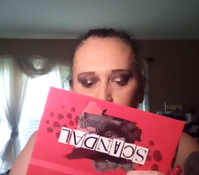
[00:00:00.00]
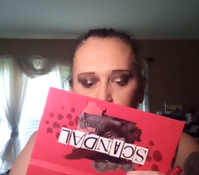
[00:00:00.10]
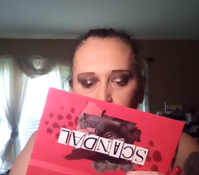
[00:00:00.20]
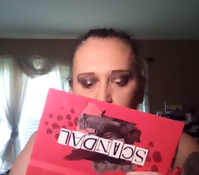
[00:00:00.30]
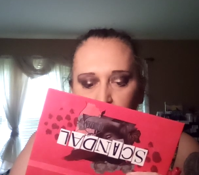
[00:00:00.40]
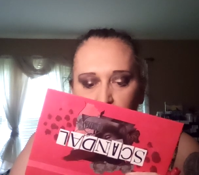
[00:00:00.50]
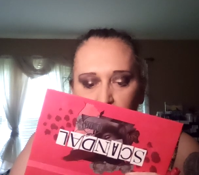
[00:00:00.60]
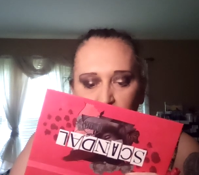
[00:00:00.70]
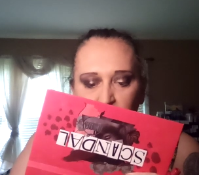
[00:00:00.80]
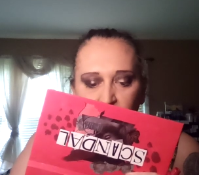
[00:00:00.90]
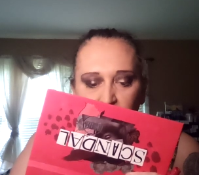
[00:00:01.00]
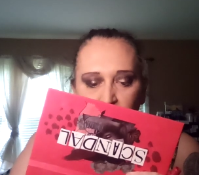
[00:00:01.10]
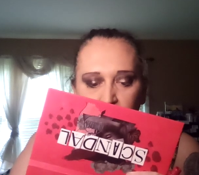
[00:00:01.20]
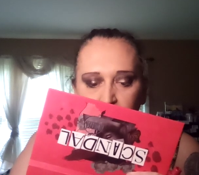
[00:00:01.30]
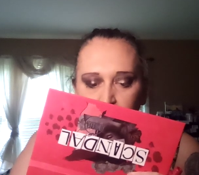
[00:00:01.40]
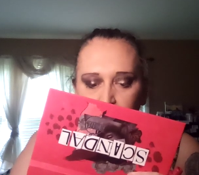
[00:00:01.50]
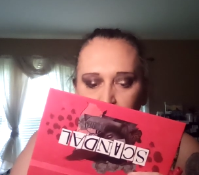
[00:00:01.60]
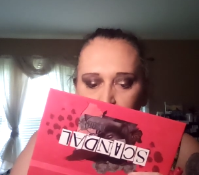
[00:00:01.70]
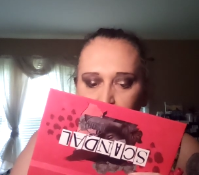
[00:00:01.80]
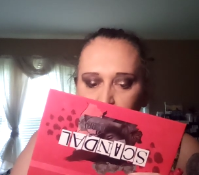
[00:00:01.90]

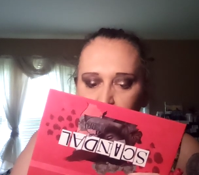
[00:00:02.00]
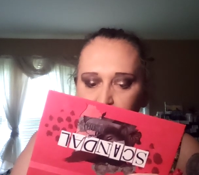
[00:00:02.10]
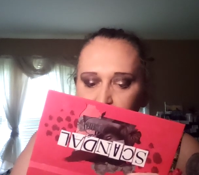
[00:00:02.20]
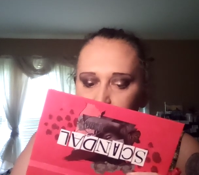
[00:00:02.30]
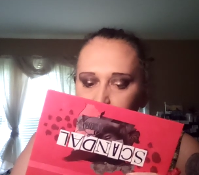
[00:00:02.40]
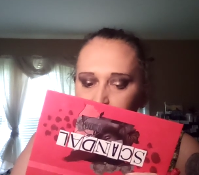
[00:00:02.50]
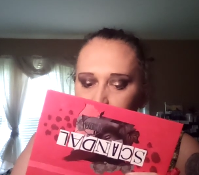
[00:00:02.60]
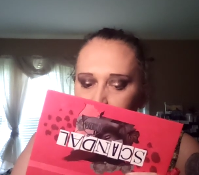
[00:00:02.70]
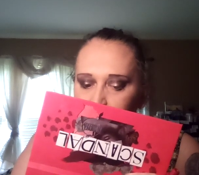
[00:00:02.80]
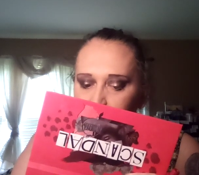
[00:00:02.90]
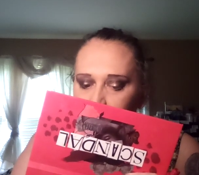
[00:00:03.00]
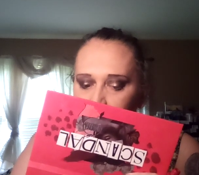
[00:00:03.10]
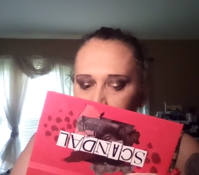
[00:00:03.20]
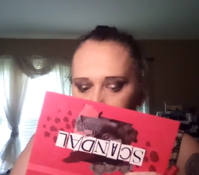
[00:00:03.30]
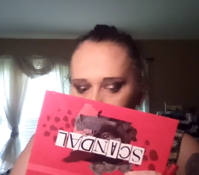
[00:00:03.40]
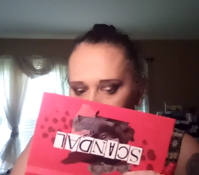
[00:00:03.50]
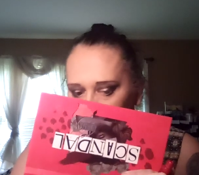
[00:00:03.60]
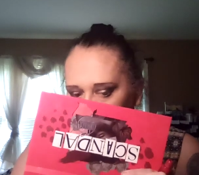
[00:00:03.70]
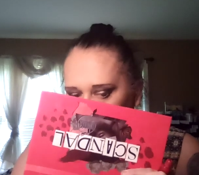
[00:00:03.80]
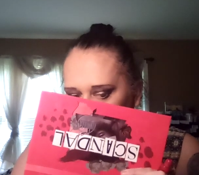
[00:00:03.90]

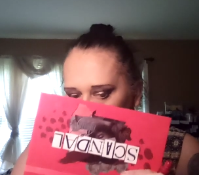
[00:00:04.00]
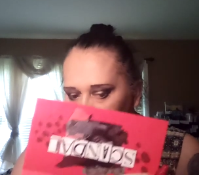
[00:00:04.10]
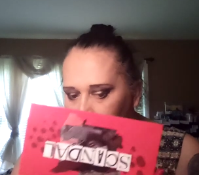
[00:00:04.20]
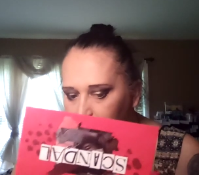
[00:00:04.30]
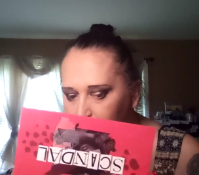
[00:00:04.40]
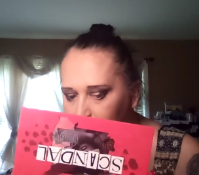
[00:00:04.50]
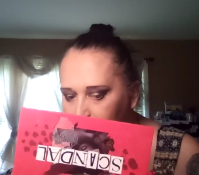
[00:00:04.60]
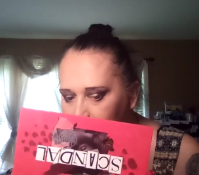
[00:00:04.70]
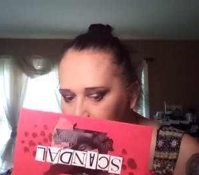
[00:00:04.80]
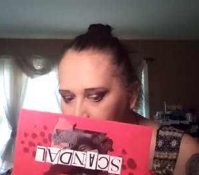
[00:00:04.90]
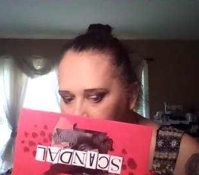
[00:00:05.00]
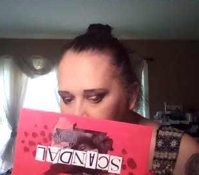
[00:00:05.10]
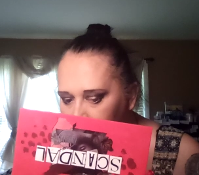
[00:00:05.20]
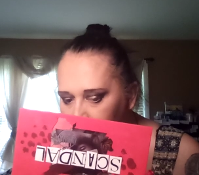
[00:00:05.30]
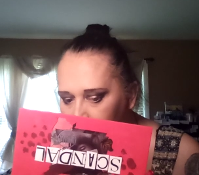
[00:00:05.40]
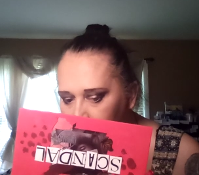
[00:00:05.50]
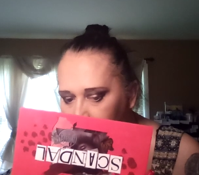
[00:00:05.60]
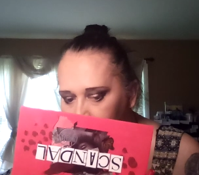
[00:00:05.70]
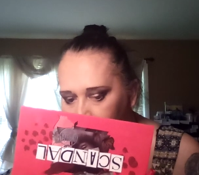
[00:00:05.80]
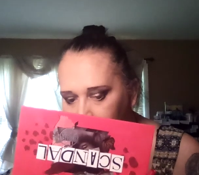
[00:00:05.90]

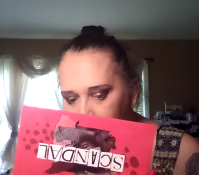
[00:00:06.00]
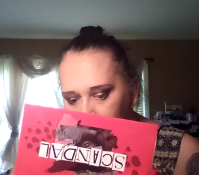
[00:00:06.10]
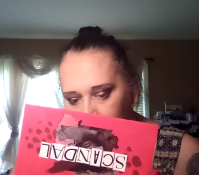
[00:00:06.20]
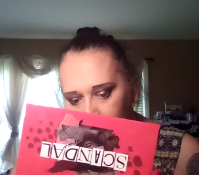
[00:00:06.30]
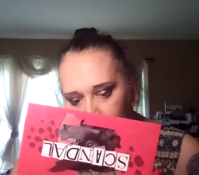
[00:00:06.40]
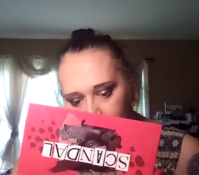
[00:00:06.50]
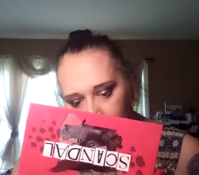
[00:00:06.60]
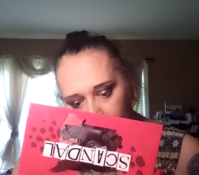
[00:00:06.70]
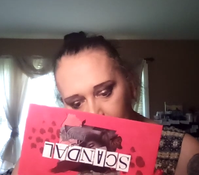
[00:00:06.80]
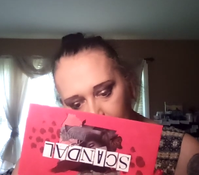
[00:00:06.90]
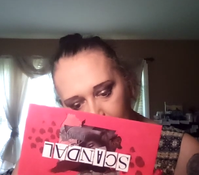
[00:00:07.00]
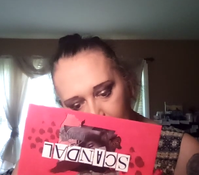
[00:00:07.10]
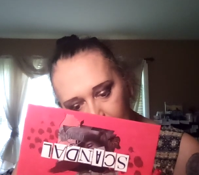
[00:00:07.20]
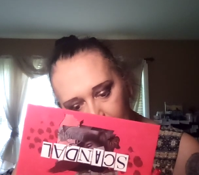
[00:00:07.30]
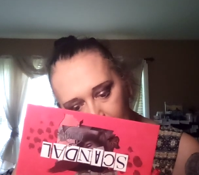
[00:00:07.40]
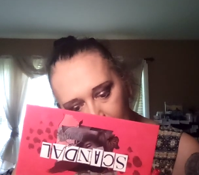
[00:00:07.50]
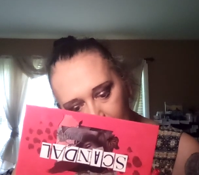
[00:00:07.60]
(no one is talking)